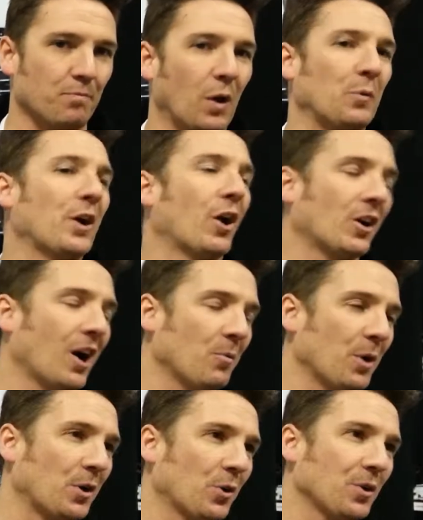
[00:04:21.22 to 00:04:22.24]
What we call
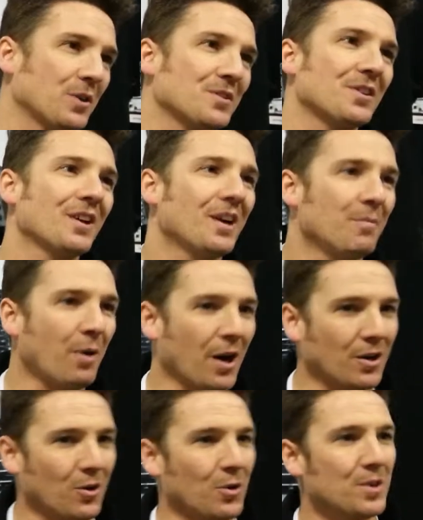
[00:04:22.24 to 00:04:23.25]
cowboy chords,
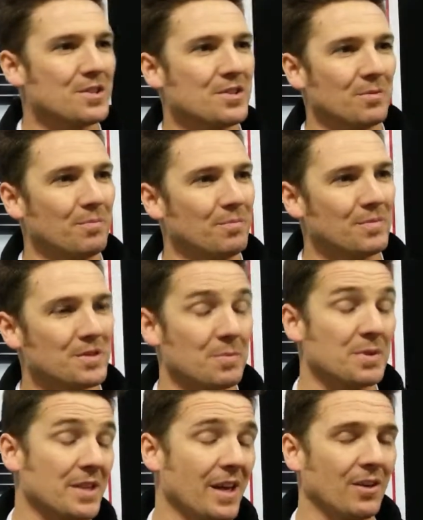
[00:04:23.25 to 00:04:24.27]
bar chords, some
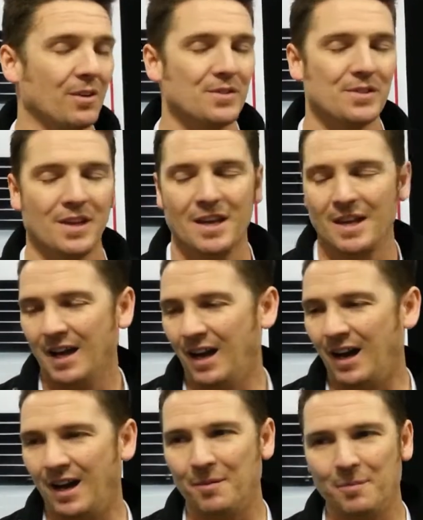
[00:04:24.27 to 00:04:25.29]
scales,
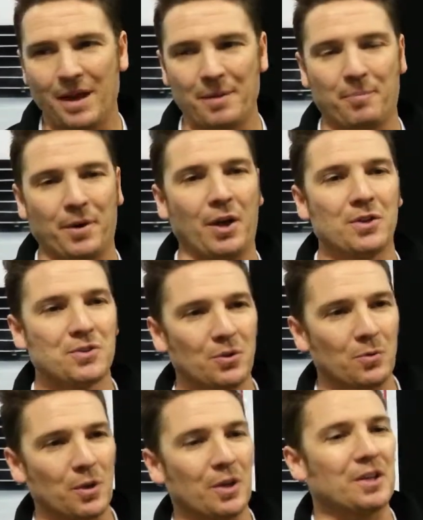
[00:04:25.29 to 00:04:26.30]
but also
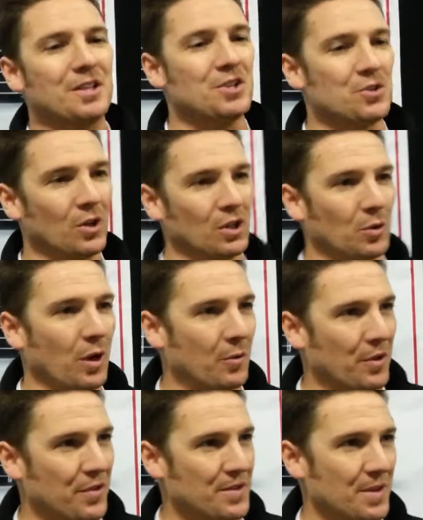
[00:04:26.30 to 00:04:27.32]
we're going to teach you along the way
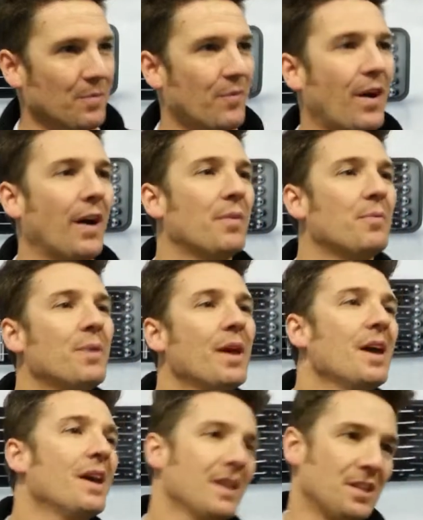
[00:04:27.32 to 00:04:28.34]
with some fun
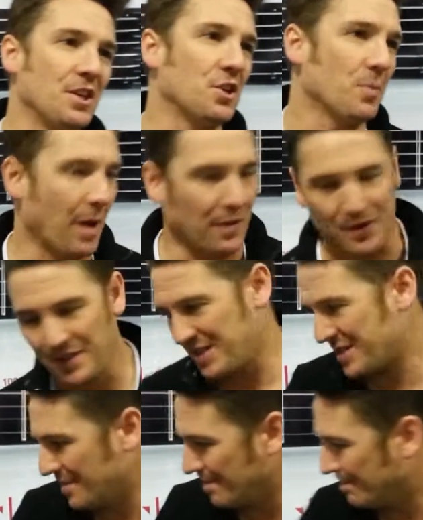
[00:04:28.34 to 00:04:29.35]
teaching methods.